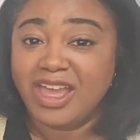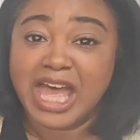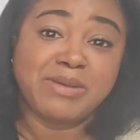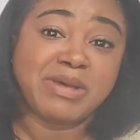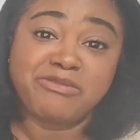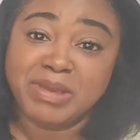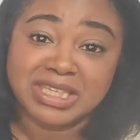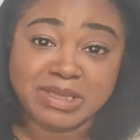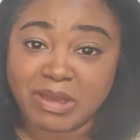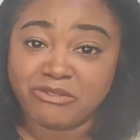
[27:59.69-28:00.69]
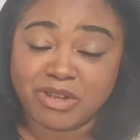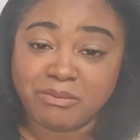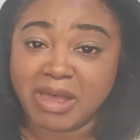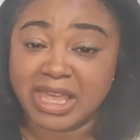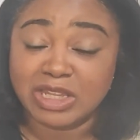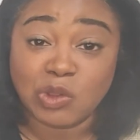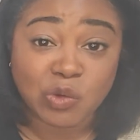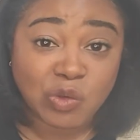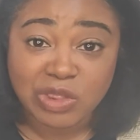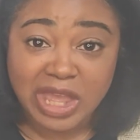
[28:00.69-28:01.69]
I've picked some up from my local